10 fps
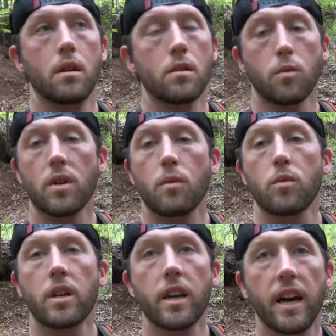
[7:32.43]
So what I'm
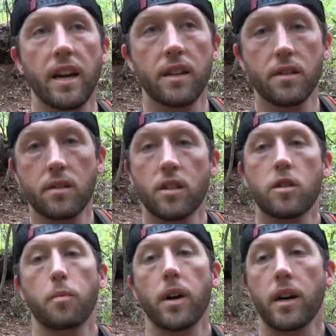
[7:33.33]
looking at is this
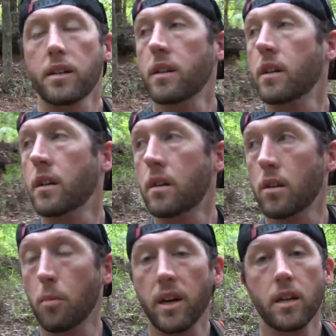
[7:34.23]
spot.
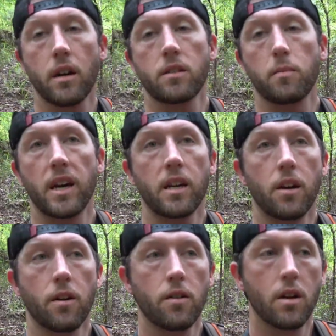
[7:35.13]
Nobody hunts back
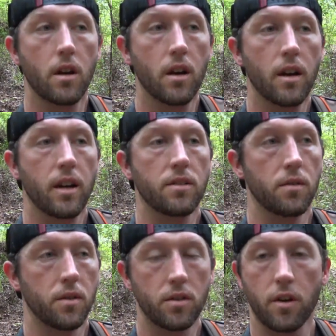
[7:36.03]
here. It's
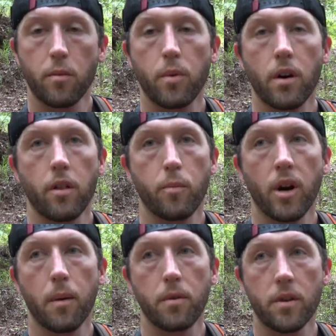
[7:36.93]
on the southern part of the
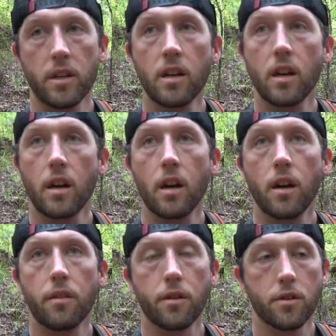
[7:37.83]
property.
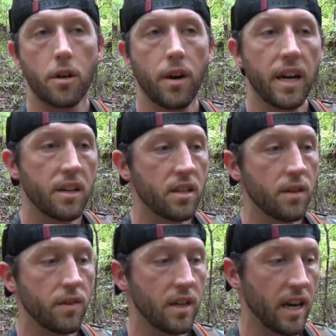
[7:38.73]
There's no
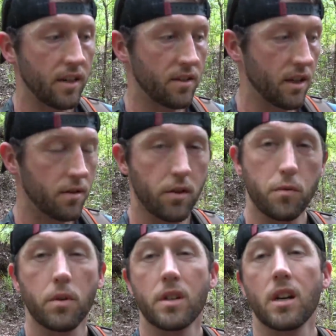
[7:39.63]
ATV access. There's
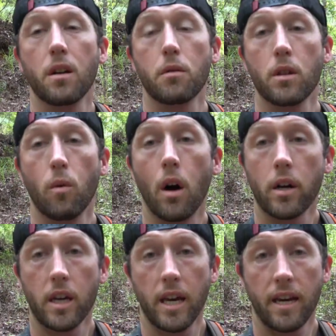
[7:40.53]
really not really
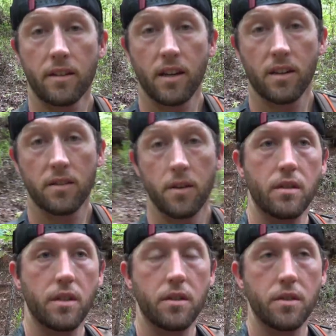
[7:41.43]
walking access.
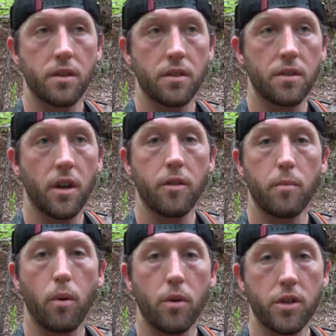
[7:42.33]
This is the
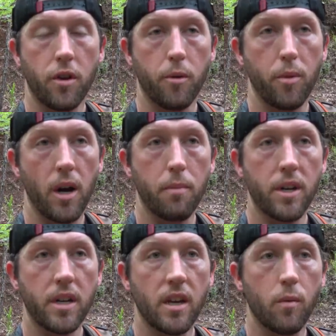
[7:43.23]
southern portion of the
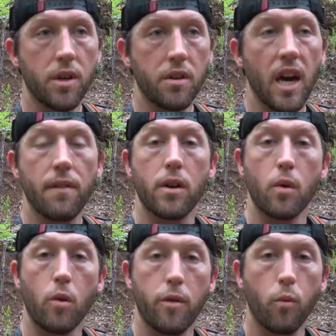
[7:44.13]
property, and when you have a
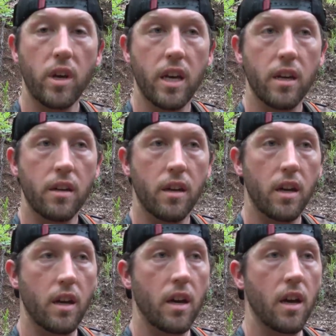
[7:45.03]
north wind,
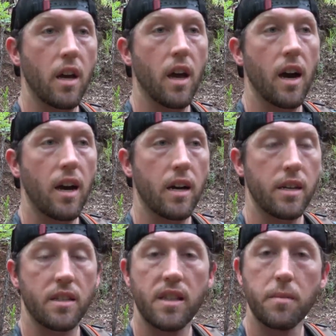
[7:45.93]

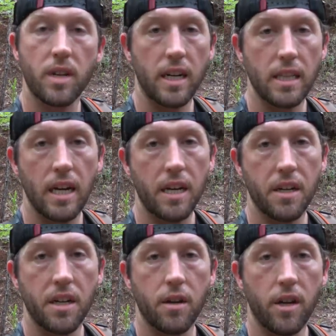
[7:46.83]
it seems like a lot
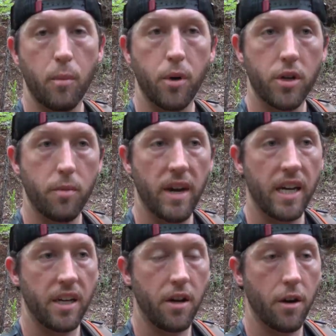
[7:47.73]
of deer get pushed
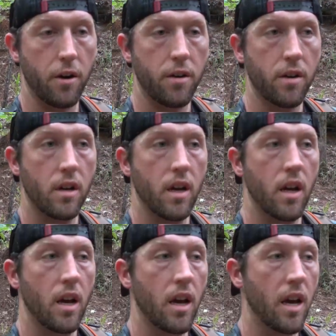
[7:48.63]
back here,
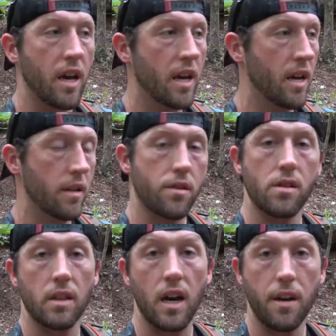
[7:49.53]
and there's
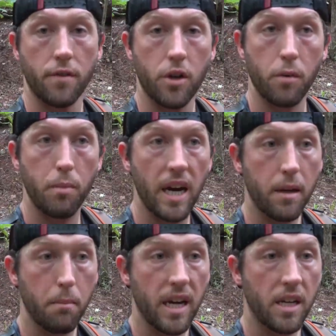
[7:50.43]
a lot of good
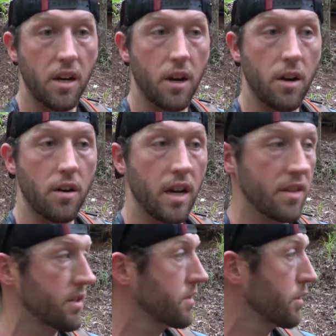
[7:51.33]
bedding back here,
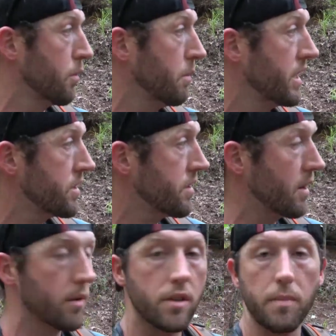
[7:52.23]
and this little bench
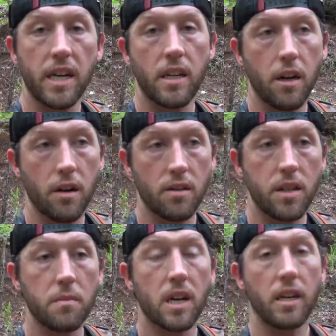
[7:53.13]
that runs back here
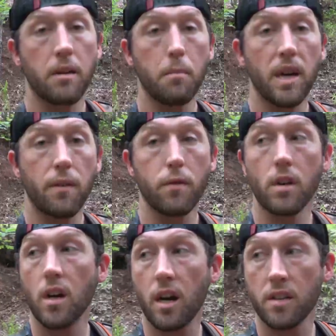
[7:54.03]
seems like it'd make for
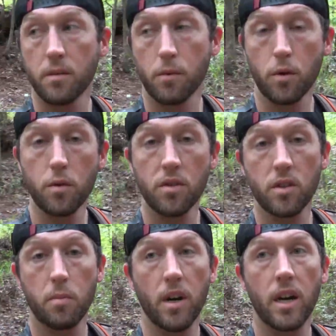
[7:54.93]
an awesome cruising
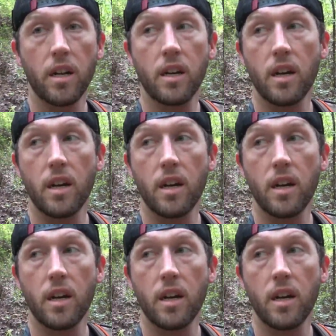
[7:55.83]
spot.